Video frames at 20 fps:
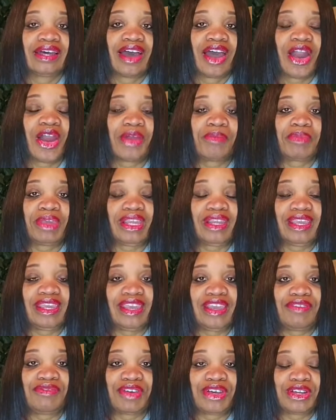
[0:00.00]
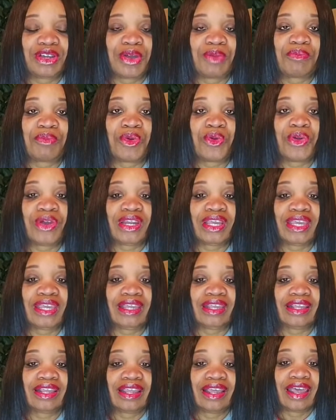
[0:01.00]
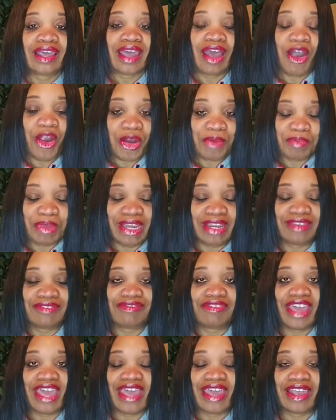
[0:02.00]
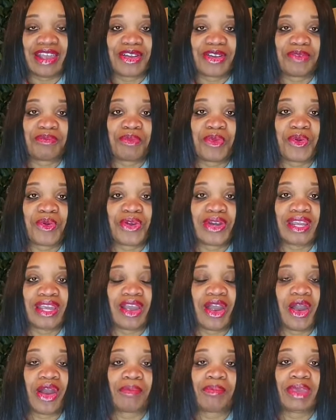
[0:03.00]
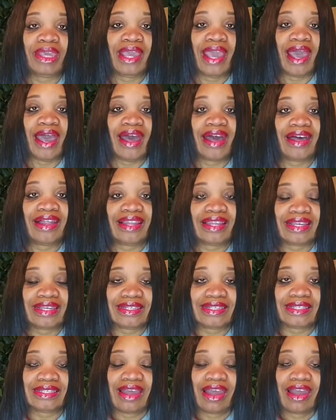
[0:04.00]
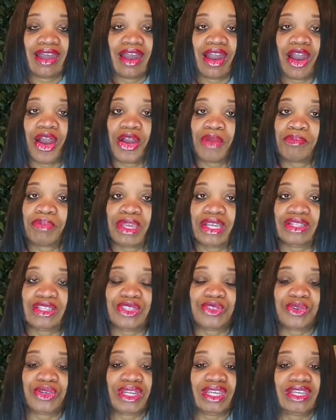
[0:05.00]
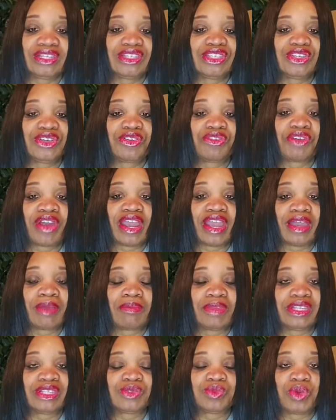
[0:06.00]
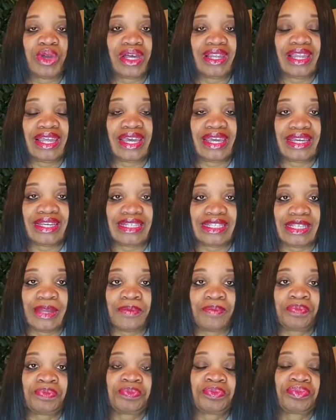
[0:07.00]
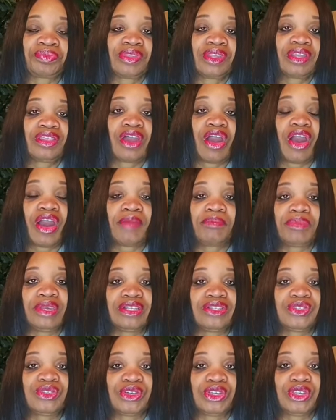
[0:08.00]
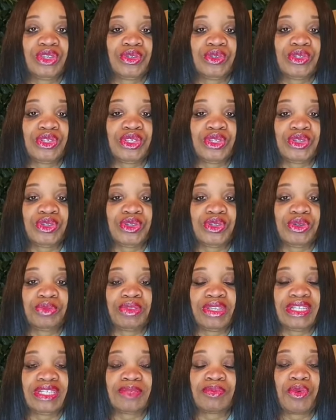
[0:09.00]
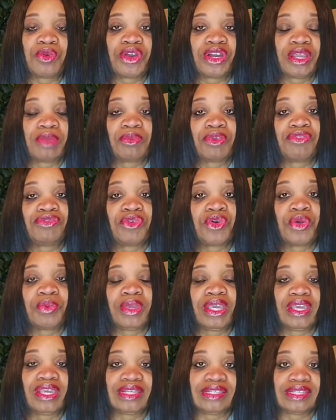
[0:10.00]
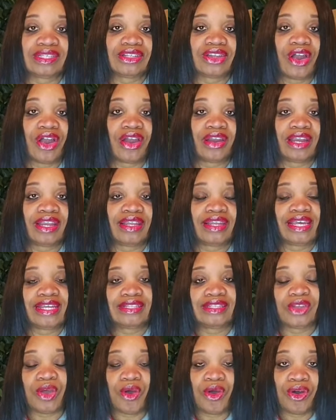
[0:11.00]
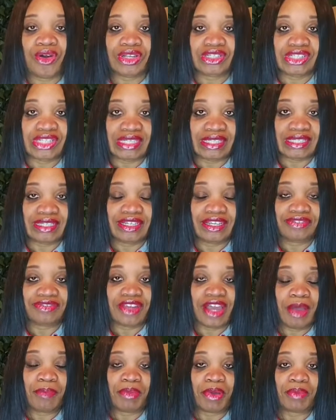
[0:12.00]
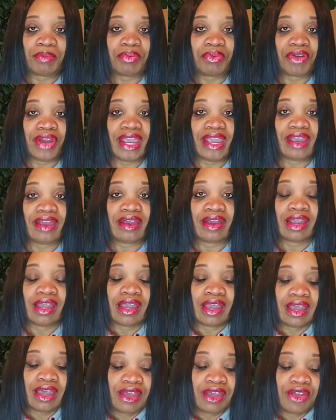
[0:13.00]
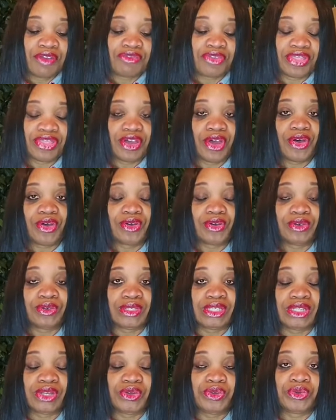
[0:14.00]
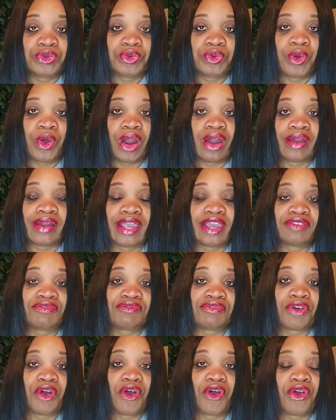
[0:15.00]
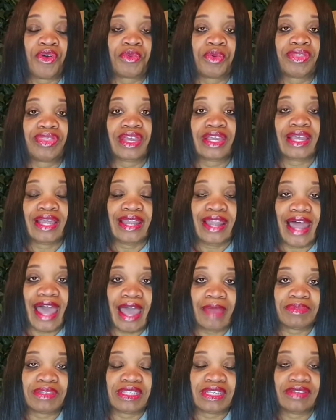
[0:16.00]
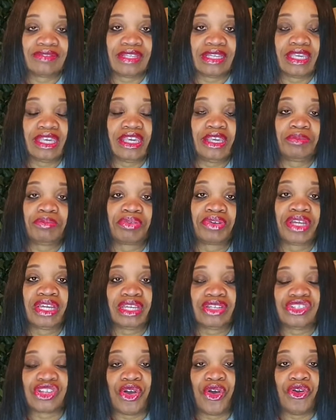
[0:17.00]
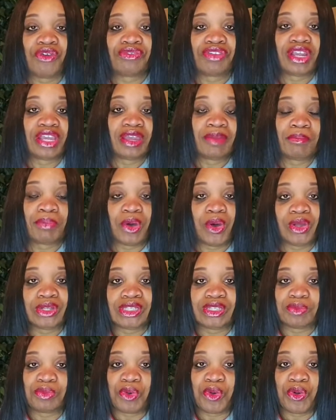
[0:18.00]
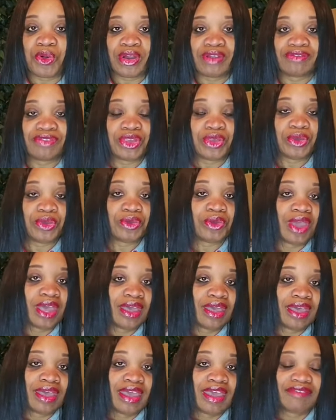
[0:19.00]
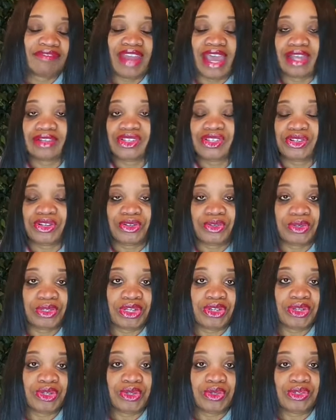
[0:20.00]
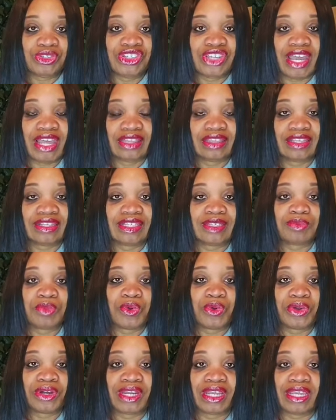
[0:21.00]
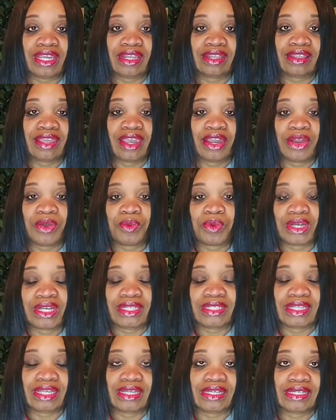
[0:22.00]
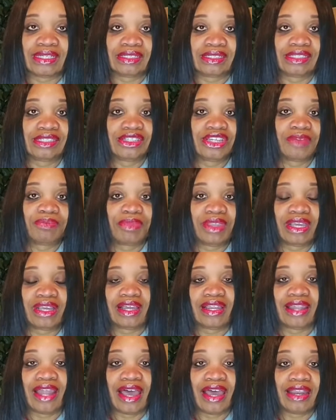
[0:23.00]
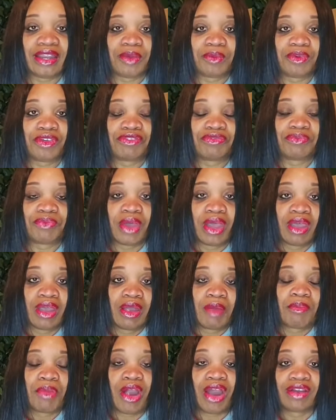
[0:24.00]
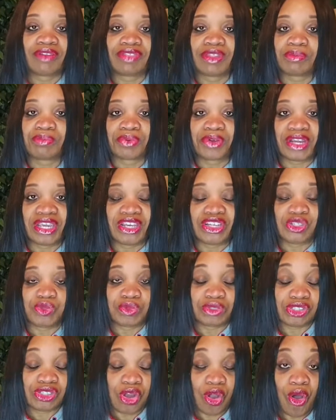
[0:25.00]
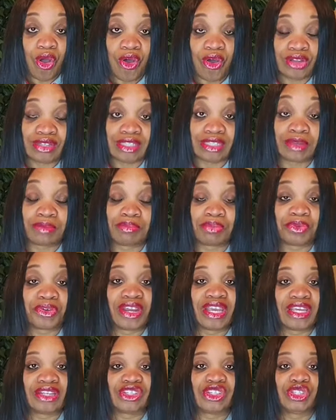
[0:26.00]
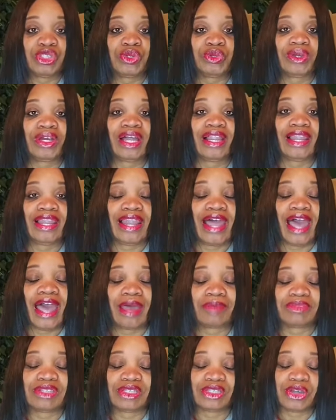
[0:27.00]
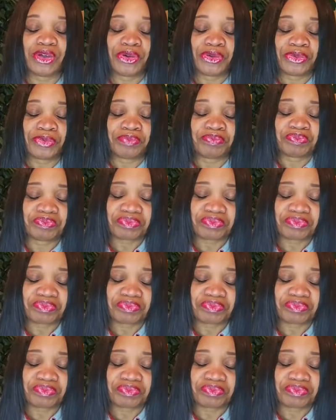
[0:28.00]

Heartbeat Eva. Good morning. Heartbeat Yvette, good morning, Heartbeat Alice, Heartbeats on Instagram, as well as the Heartbeats on YouTube. This morning, before we get started, let's all just lift up a prayer for those who are involved with the collapse of the Key Bridge over in Baltimore. If you have not turned on the news yet this morning, there was a ship that collided with part of the bridge, which caused the bridge to collapse. So,